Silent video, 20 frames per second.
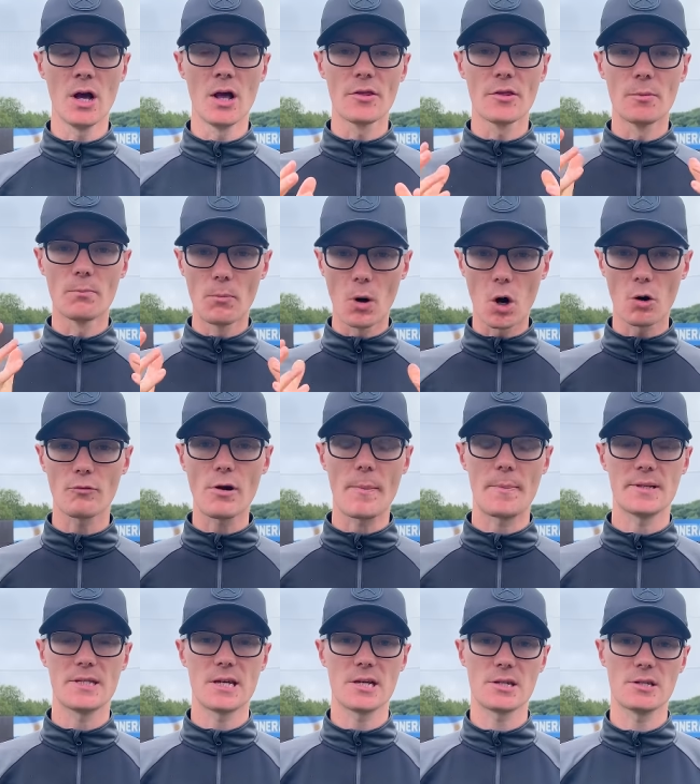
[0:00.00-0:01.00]
The more
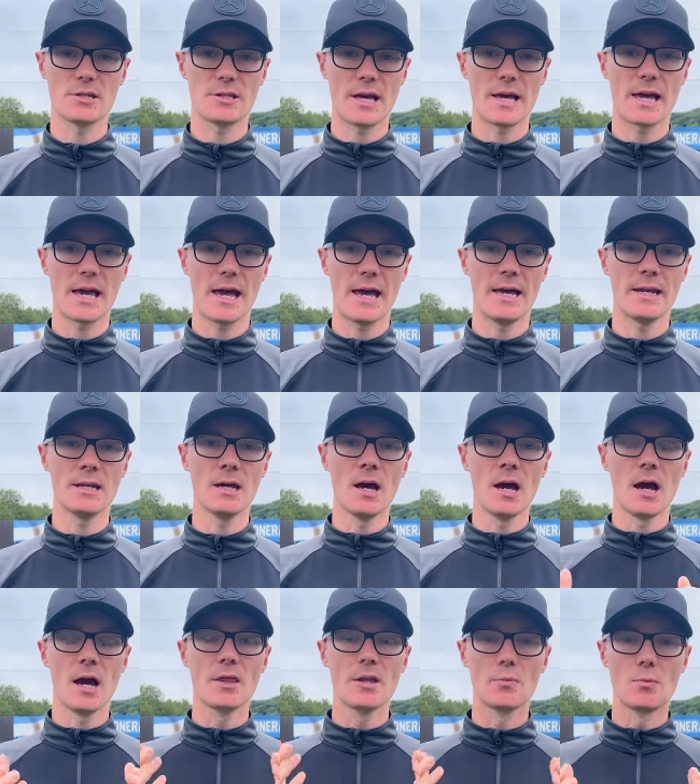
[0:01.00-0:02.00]
repetitions they get in
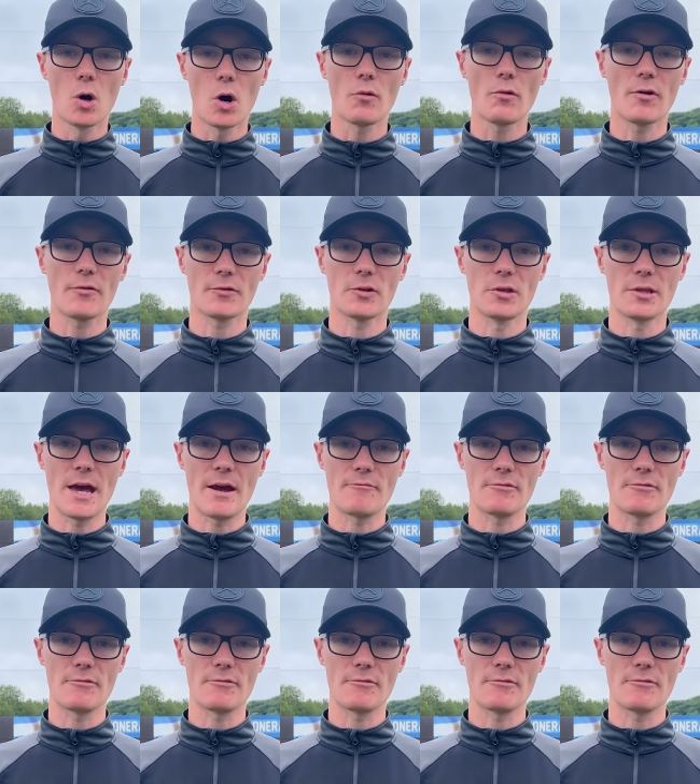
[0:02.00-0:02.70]
and the more often they're